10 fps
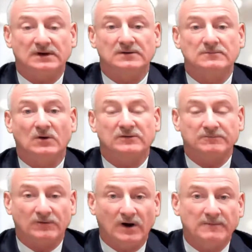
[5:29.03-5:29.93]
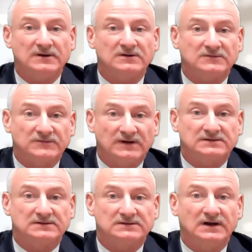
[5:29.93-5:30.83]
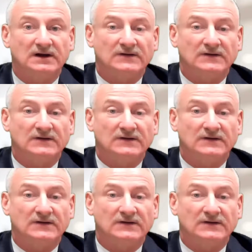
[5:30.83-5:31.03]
and most prominent defenses